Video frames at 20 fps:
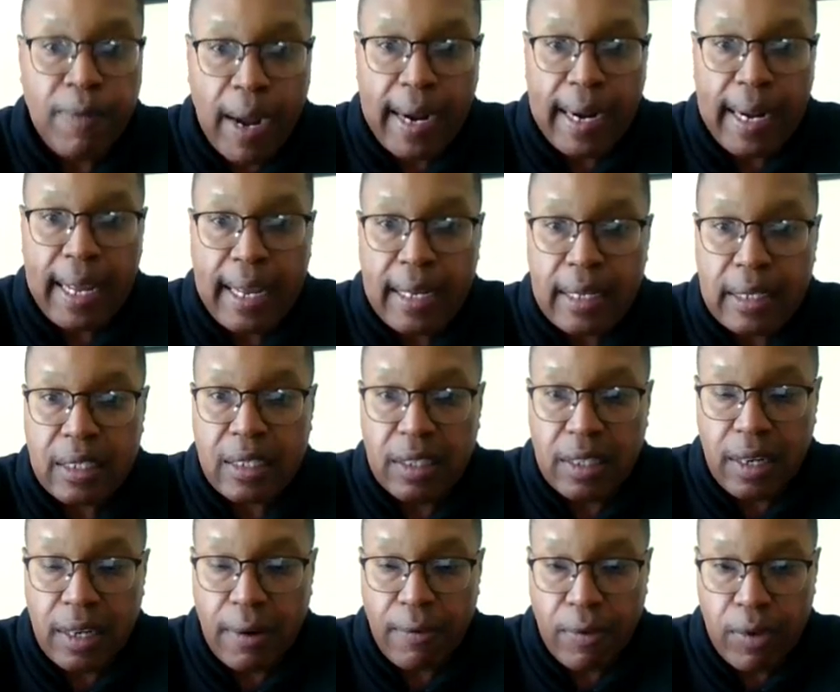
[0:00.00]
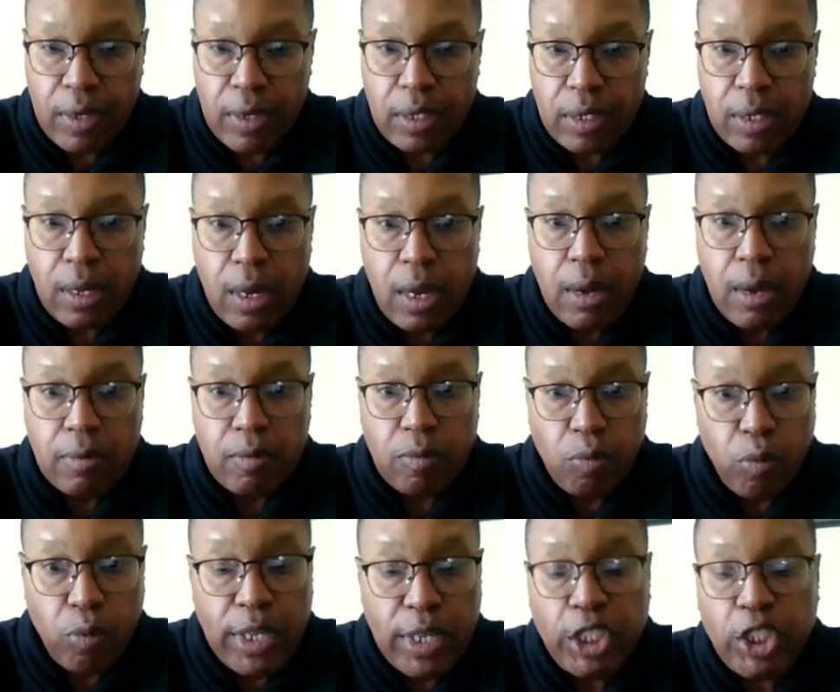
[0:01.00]
finance the difference.
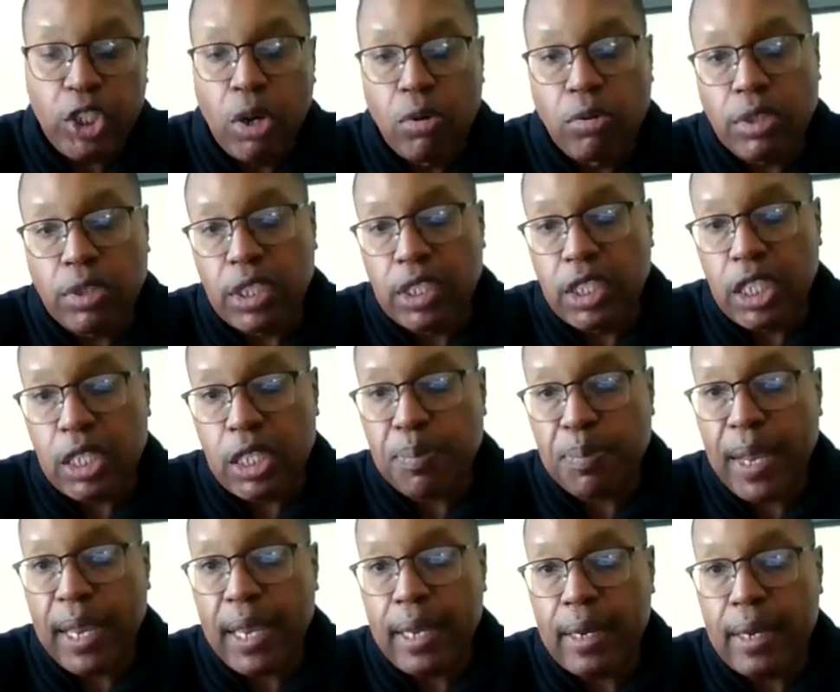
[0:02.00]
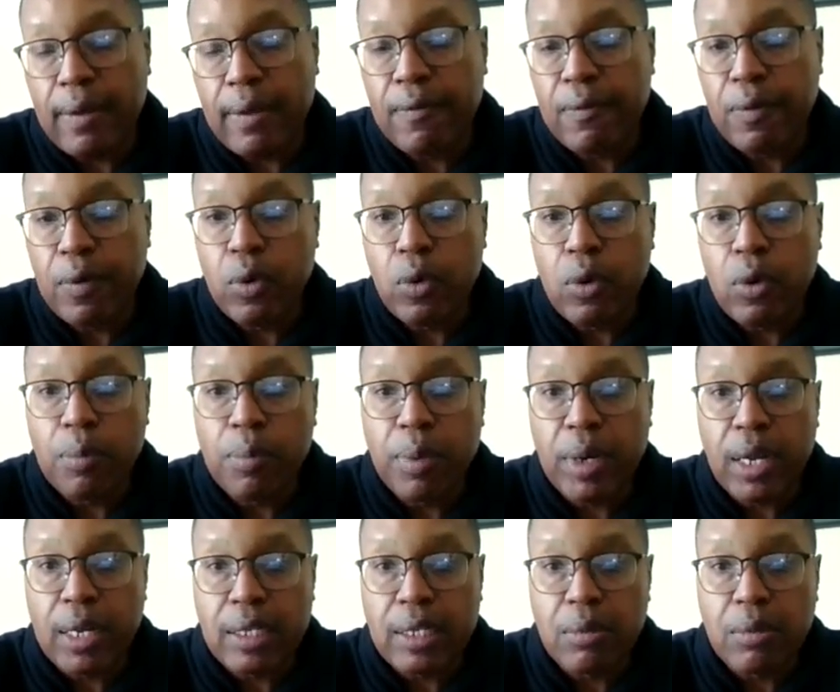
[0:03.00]
We chose to just pay it in full
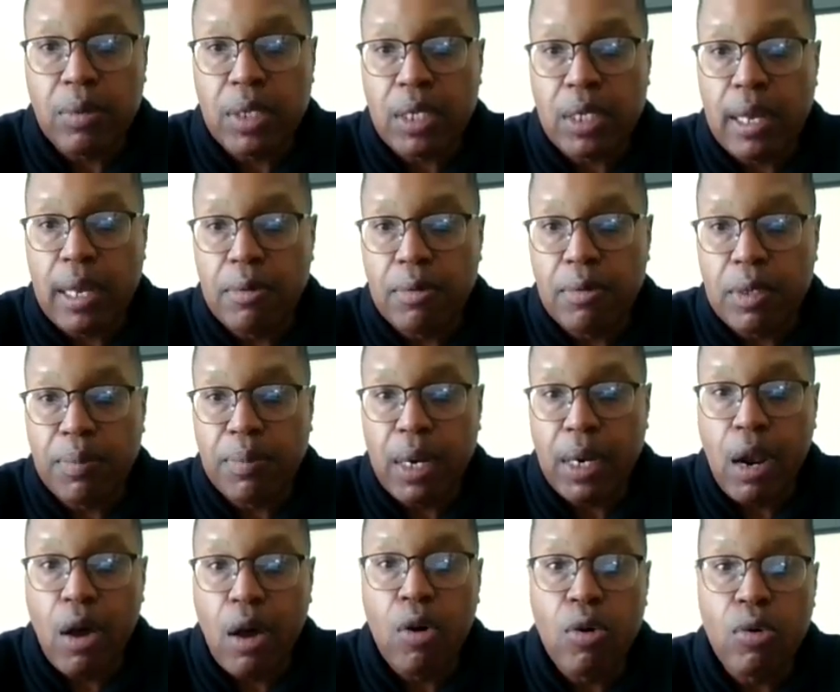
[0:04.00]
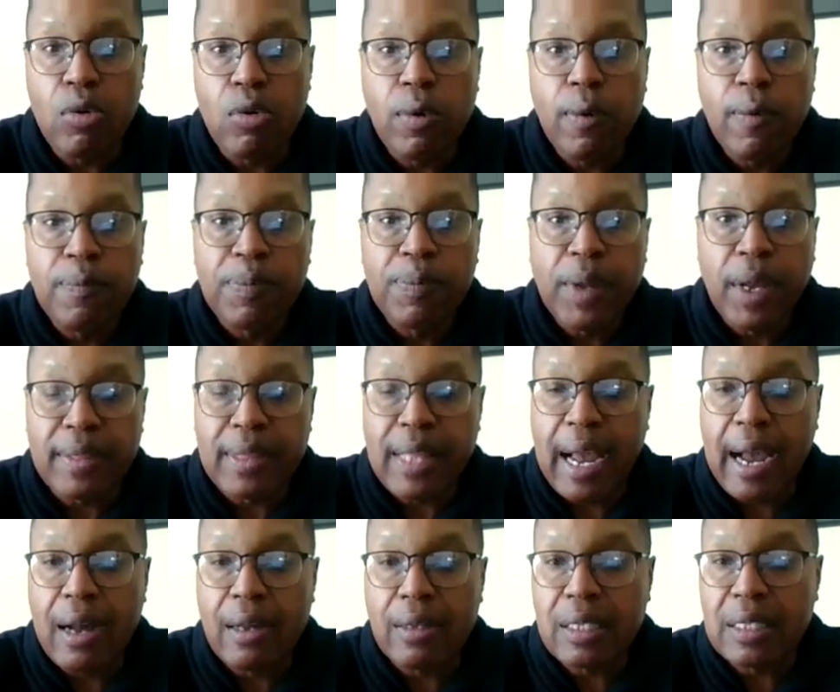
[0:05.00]
because it was below
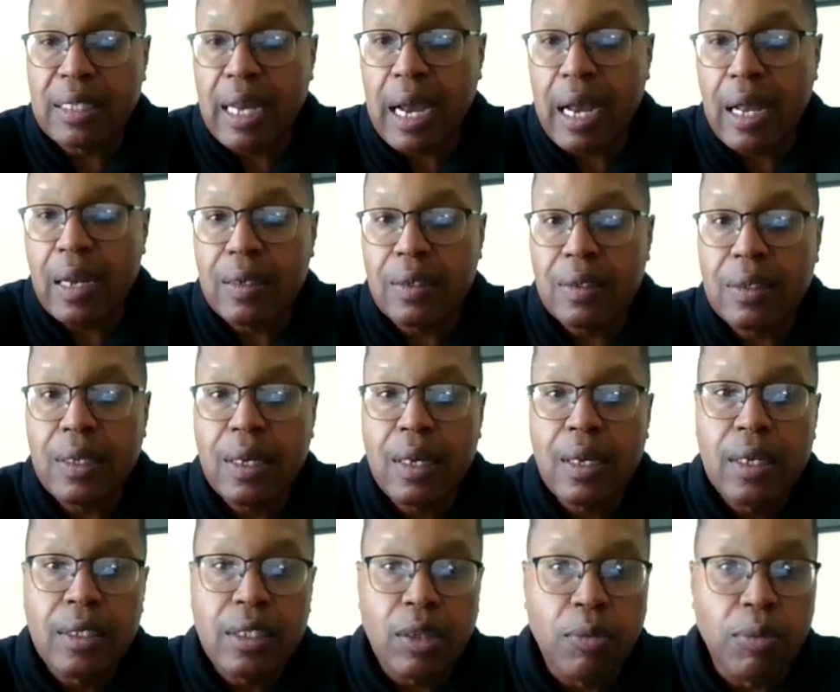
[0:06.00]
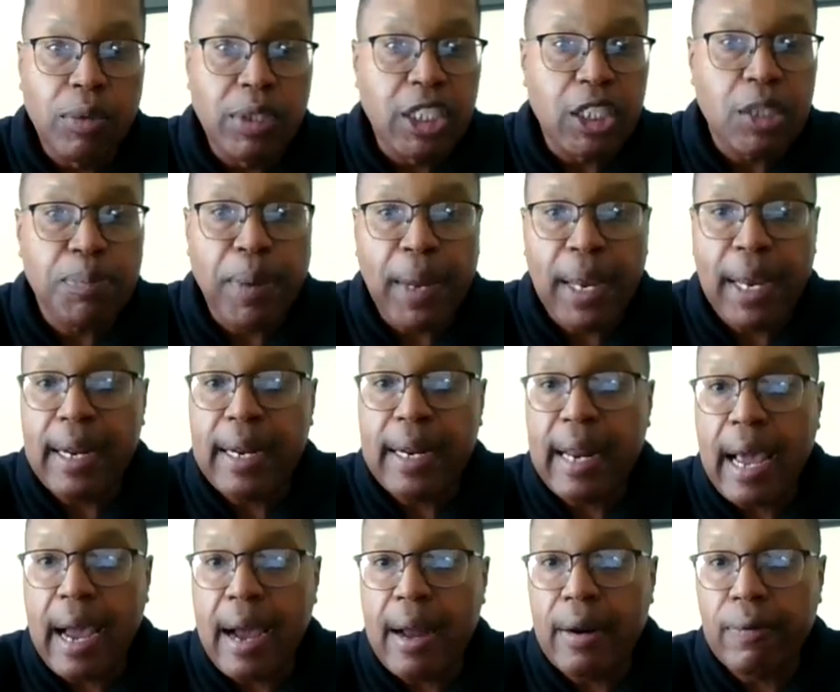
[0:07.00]
$1,000. So we just paid
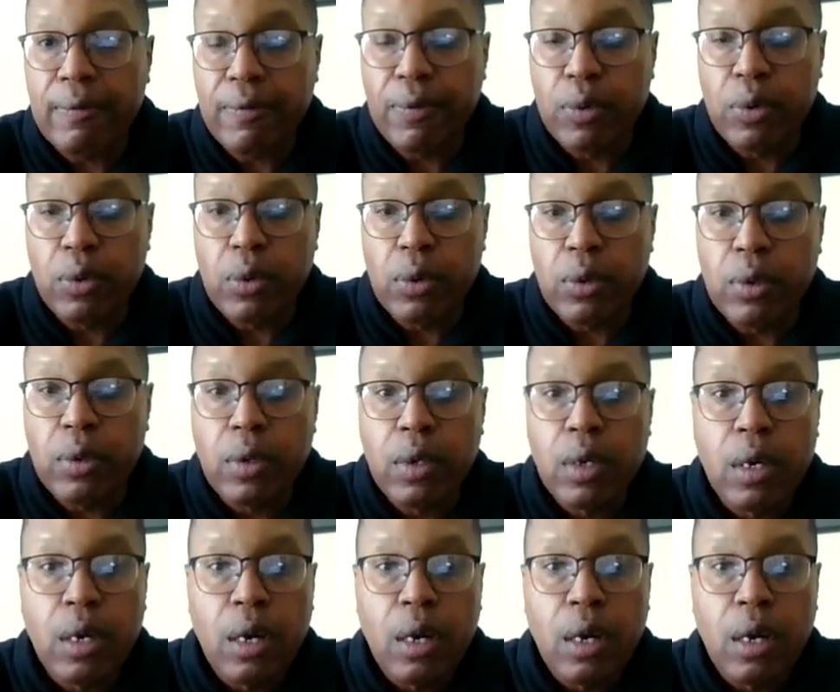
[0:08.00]
it out in full.